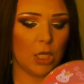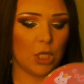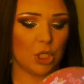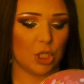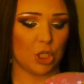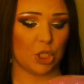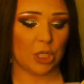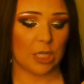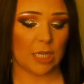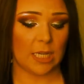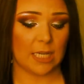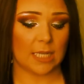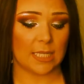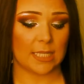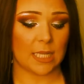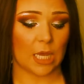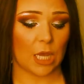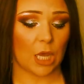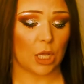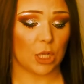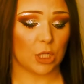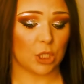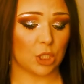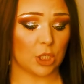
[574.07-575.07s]
She's
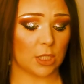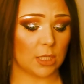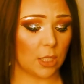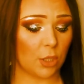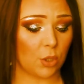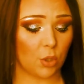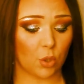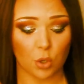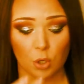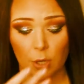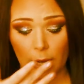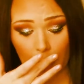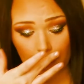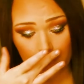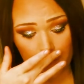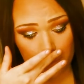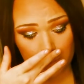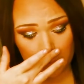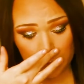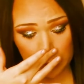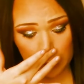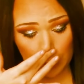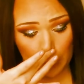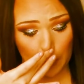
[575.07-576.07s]
just a little cry
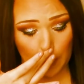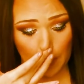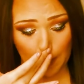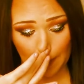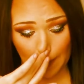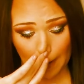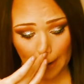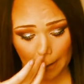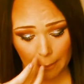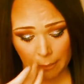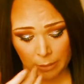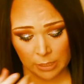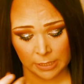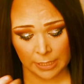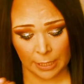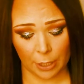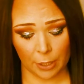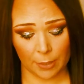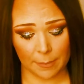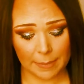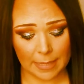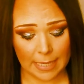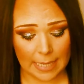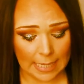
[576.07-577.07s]
baby. She'll cry when you take
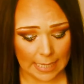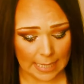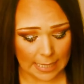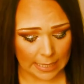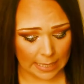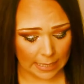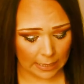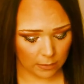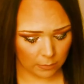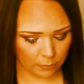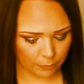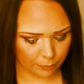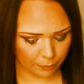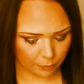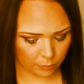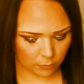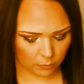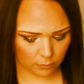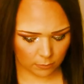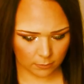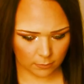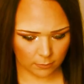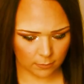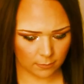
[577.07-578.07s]
her binky.
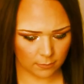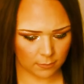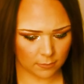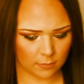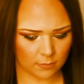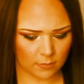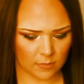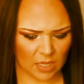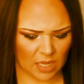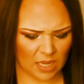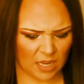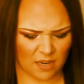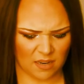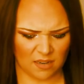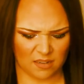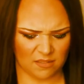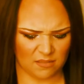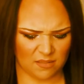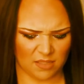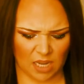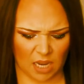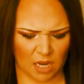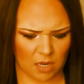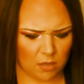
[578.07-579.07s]

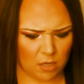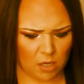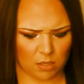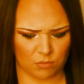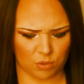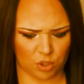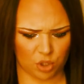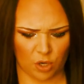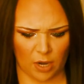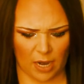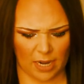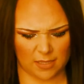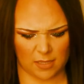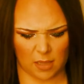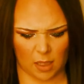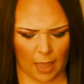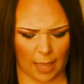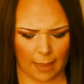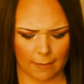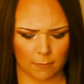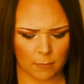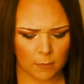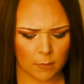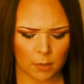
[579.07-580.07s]
And I don't know, she cries a
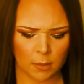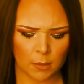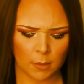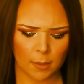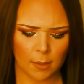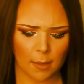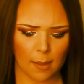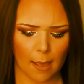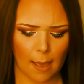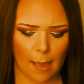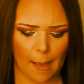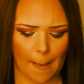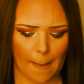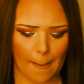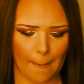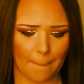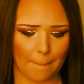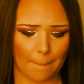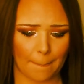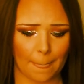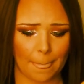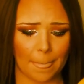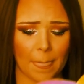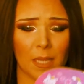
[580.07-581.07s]

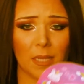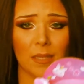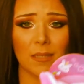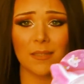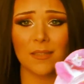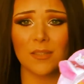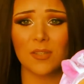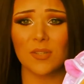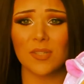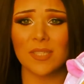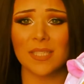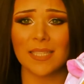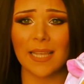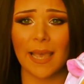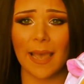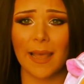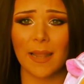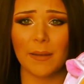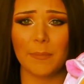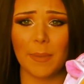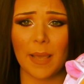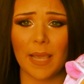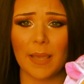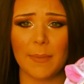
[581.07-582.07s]
lot. Little
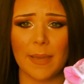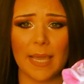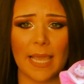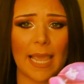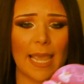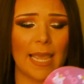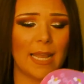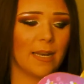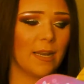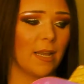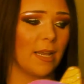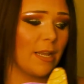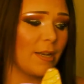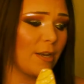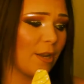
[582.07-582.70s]
sad baby. And